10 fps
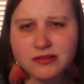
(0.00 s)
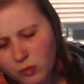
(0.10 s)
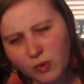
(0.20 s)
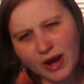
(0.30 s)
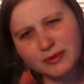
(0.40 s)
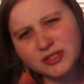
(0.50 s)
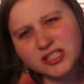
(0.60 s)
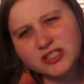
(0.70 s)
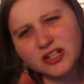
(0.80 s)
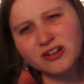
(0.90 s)
Why would
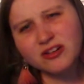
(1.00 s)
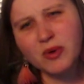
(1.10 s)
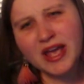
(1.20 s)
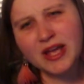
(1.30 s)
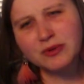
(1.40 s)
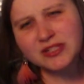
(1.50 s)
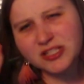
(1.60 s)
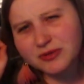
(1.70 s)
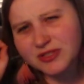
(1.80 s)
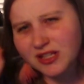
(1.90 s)
she turn away when
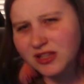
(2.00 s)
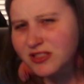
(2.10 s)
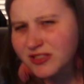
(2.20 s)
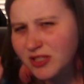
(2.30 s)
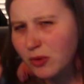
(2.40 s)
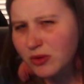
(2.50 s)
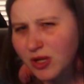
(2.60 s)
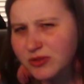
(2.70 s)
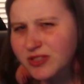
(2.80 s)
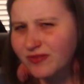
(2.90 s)
she was so
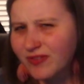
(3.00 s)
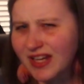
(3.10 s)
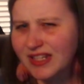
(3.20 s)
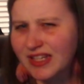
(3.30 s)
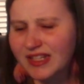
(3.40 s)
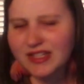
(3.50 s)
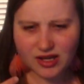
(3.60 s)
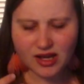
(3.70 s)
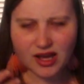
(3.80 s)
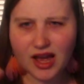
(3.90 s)
close to finding it?
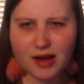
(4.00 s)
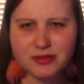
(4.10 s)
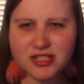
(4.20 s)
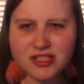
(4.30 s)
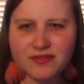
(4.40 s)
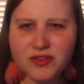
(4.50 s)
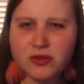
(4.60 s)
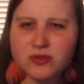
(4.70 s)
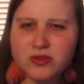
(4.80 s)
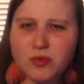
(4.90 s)
I was just
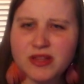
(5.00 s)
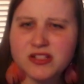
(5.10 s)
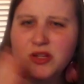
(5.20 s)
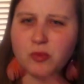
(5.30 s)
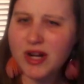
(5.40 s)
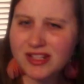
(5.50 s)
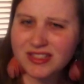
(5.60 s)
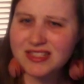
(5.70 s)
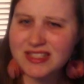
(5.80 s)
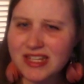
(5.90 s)
confused whether she wanted
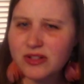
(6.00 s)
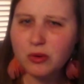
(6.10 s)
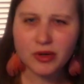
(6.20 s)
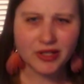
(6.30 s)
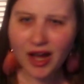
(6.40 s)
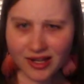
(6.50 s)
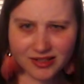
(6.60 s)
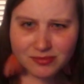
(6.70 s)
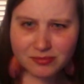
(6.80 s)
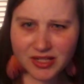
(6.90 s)
the seed or
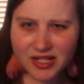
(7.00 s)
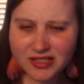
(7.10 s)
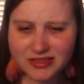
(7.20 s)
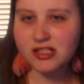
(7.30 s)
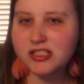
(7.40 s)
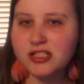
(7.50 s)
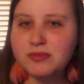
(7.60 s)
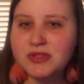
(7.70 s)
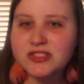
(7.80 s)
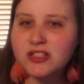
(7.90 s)
not, because
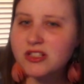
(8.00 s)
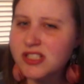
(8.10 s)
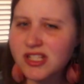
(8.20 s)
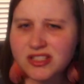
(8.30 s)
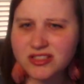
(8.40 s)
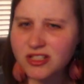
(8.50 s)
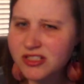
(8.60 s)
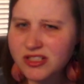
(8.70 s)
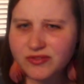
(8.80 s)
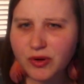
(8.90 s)
she'd been searching and
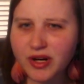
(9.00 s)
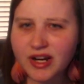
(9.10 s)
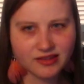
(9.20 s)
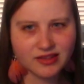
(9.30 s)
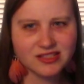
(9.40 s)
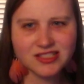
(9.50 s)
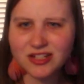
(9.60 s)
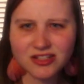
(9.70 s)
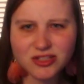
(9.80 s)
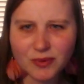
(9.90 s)
searching for it, and she
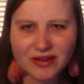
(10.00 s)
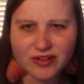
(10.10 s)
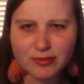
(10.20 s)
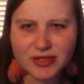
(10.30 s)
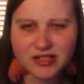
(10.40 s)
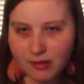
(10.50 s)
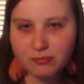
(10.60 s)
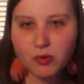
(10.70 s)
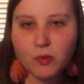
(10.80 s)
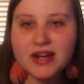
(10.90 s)
turns away from it.
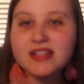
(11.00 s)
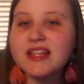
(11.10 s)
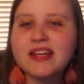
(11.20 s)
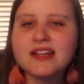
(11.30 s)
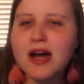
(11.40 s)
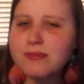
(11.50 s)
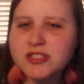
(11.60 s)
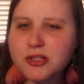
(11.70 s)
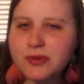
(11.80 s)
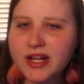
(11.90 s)
But when it like comes
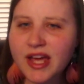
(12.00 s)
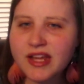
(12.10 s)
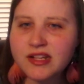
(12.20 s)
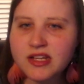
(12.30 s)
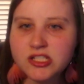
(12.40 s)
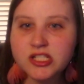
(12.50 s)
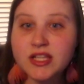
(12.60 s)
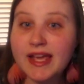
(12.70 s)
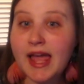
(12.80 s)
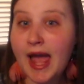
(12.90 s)
to her again, she
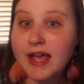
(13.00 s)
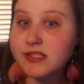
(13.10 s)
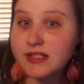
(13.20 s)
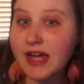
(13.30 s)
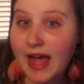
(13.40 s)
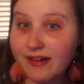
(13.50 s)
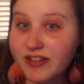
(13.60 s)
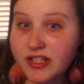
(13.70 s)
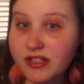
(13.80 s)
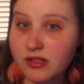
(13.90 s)
like has to have it.